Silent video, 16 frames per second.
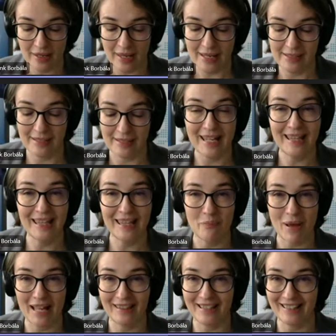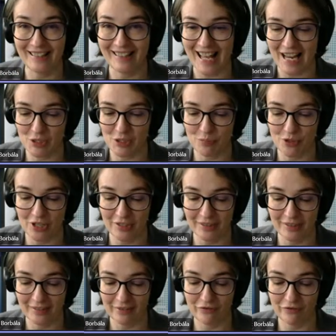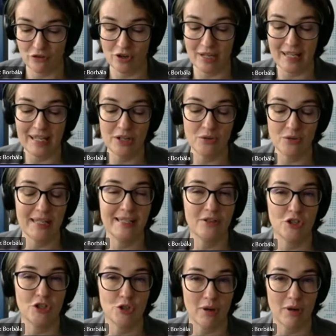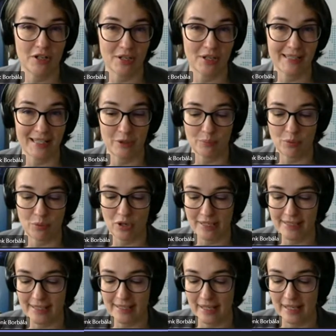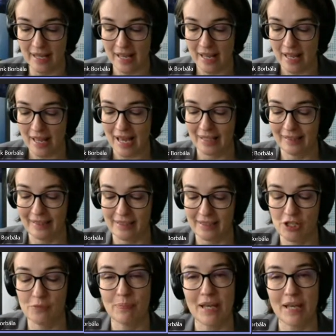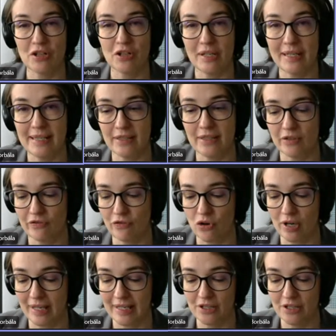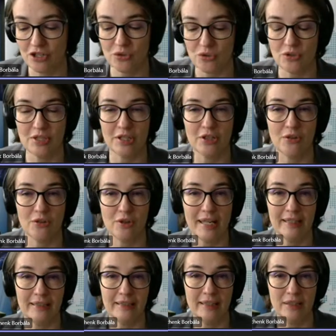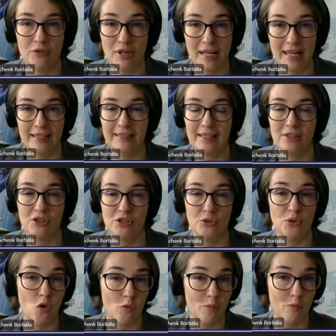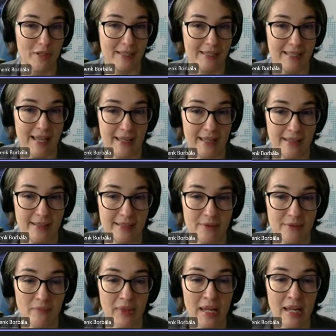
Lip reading: as an independent expert for EU research projects and policy, and as a specialist for issues related to open science.